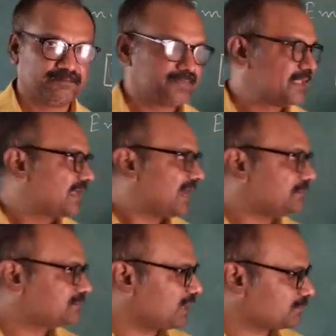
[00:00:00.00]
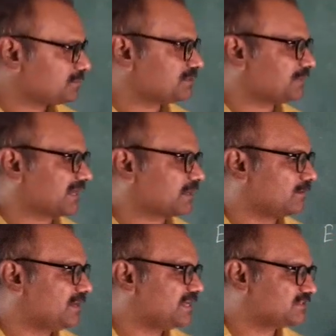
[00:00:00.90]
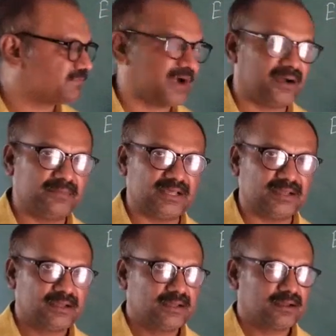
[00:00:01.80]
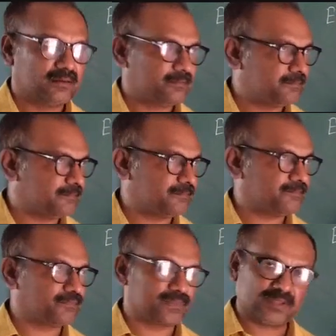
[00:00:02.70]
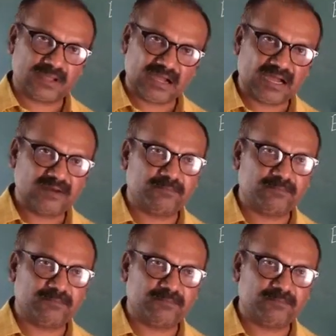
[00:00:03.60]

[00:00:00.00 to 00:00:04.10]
absorption spectrum. Absorption spectrum is formed